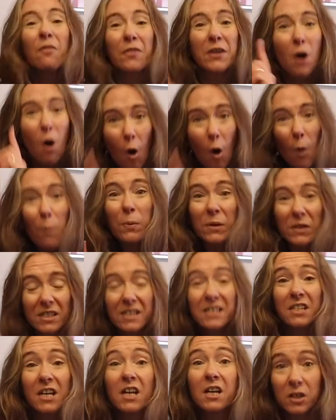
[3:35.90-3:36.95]
the
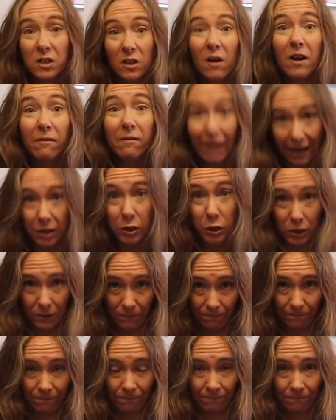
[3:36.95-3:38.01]
opposite
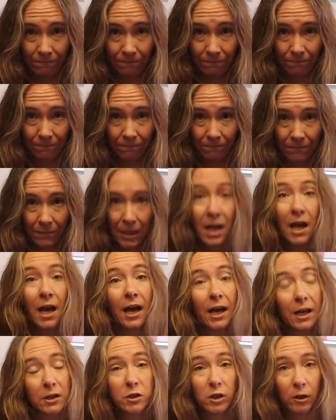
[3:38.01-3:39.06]
direction.
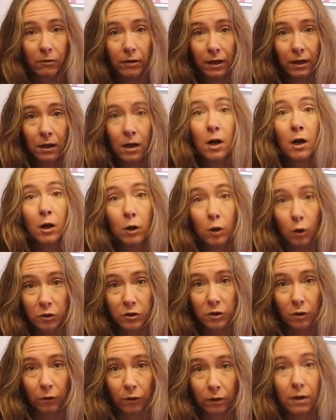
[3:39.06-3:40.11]
And Jonah
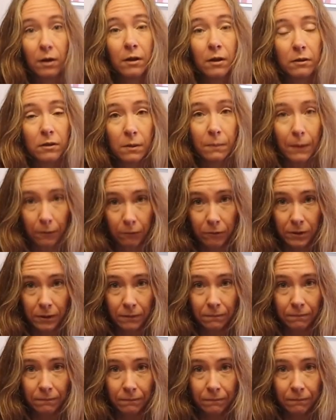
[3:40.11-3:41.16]
got on the boat.
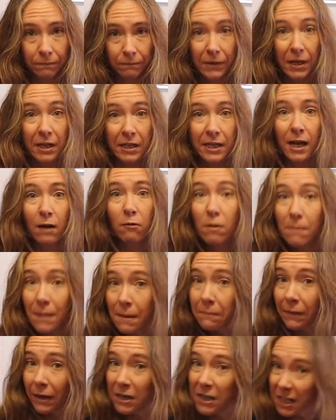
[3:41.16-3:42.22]
Now
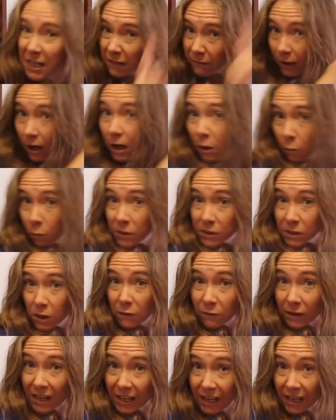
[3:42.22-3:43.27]
remember, Nineveh was
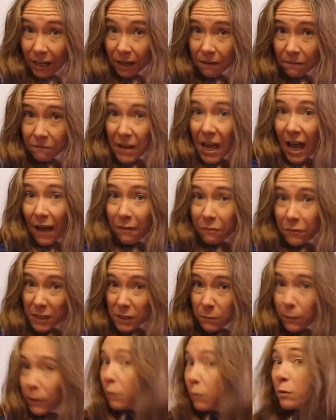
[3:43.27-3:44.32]
over here and this
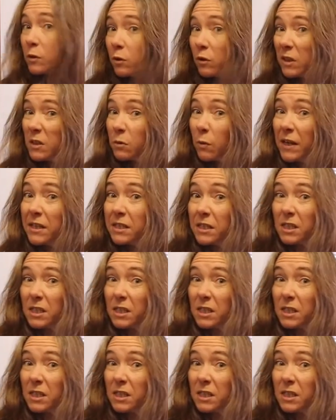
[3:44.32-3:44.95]
boat was on its way to